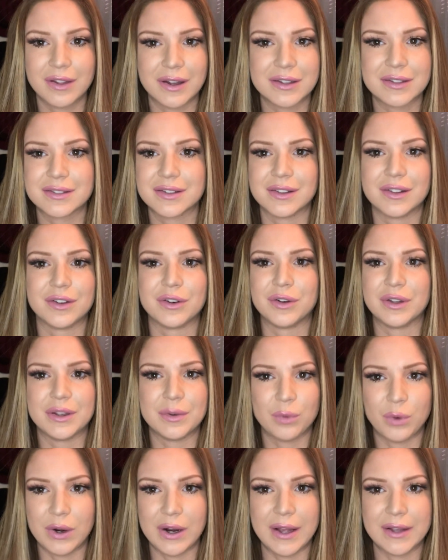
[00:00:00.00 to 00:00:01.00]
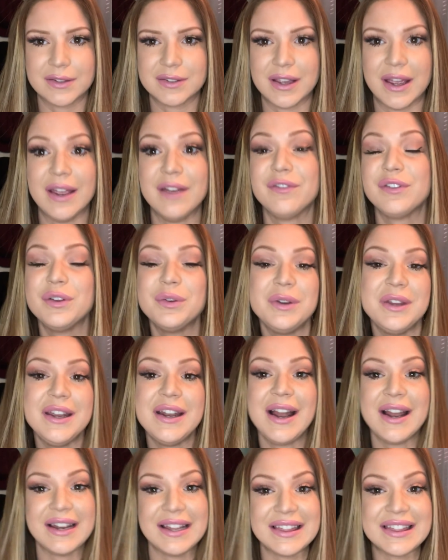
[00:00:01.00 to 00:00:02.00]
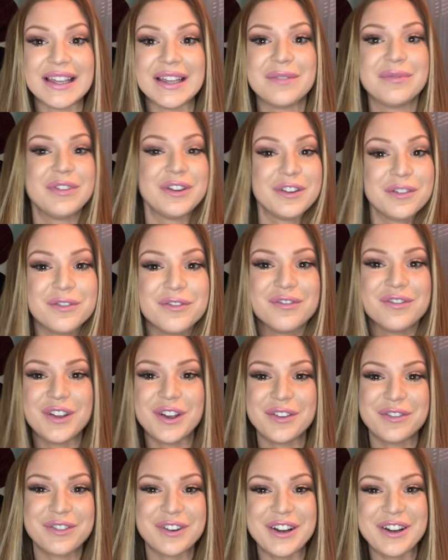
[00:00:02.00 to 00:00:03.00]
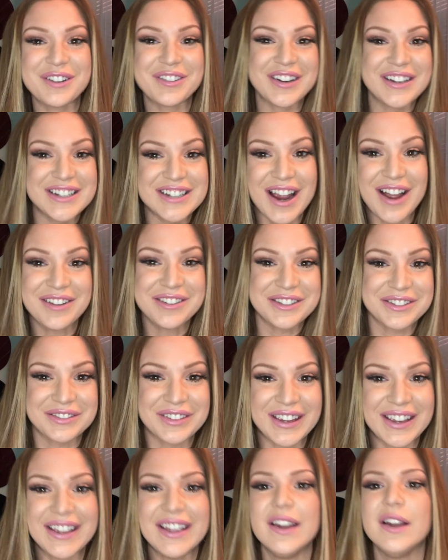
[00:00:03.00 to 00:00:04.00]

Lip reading: That's literally what I say. If you need anything, feel free to reach out to me.